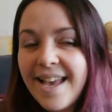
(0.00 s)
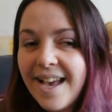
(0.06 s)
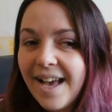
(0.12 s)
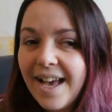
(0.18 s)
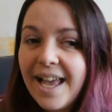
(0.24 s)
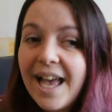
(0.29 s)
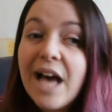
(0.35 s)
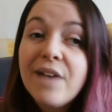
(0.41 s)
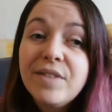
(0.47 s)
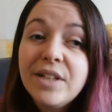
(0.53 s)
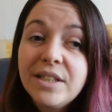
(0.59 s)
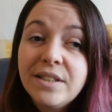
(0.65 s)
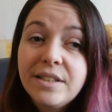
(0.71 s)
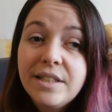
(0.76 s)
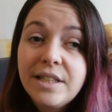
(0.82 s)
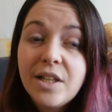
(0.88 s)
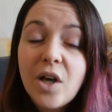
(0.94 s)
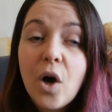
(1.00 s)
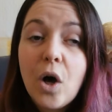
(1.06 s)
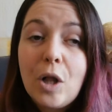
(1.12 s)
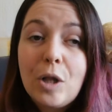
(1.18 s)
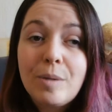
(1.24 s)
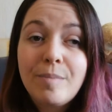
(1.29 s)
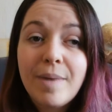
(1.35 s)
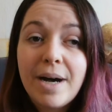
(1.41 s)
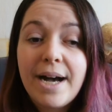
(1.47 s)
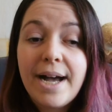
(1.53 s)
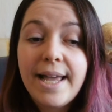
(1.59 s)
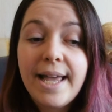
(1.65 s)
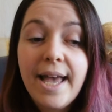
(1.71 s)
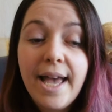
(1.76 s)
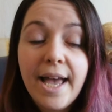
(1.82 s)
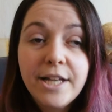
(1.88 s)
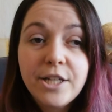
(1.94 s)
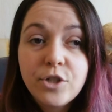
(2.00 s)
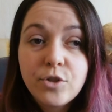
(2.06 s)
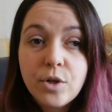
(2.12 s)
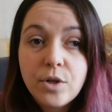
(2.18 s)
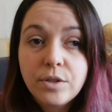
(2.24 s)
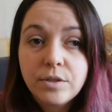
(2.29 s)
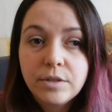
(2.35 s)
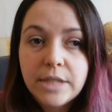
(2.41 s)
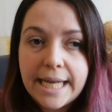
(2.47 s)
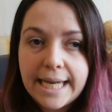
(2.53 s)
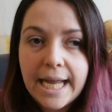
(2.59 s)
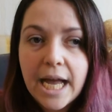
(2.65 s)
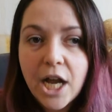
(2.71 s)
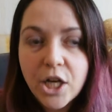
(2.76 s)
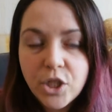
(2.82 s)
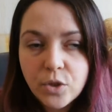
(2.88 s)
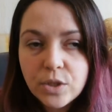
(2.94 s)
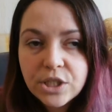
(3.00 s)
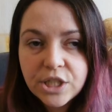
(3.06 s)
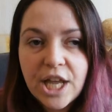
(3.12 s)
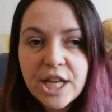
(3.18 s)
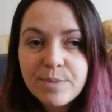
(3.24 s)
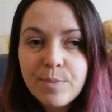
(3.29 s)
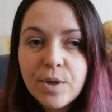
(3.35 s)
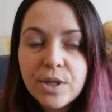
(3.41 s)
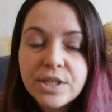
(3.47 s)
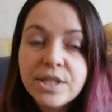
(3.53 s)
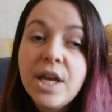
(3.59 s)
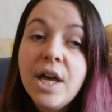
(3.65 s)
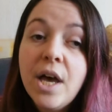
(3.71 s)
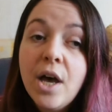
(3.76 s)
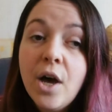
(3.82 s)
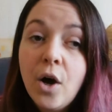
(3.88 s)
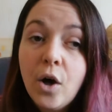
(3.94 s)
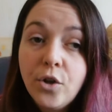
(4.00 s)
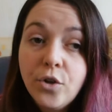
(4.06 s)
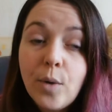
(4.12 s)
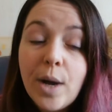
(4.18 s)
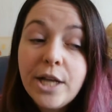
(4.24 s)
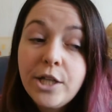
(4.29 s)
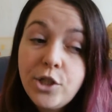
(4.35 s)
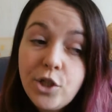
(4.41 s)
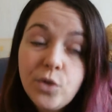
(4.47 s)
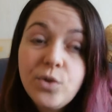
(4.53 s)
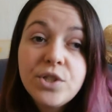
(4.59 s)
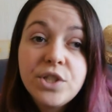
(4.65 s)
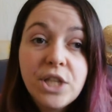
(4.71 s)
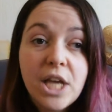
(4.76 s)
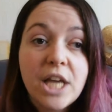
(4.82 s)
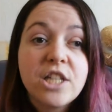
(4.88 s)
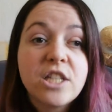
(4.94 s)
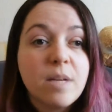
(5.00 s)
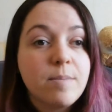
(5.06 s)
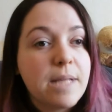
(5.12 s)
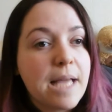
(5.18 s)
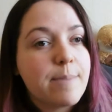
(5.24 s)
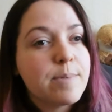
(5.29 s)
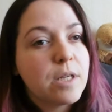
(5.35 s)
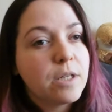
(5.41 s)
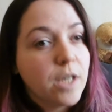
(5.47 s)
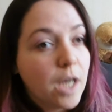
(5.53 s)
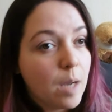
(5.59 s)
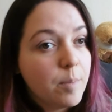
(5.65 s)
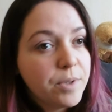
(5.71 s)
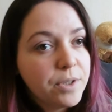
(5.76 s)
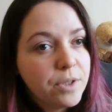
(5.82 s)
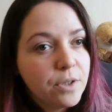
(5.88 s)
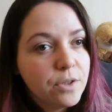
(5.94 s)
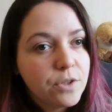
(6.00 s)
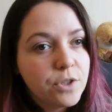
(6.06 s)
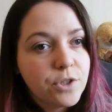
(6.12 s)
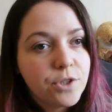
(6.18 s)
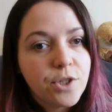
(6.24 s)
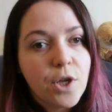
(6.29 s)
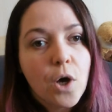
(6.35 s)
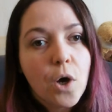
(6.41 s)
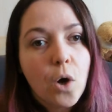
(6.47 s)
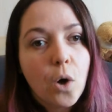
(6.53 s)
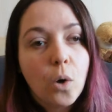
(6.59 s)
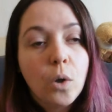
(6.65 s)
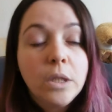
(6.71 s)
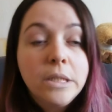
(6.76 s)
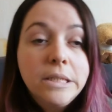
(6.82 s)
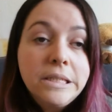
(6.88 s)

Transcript: I have included all my hand-drawn, like, actual sketchbooks, although I do sketch sometimes on computers, so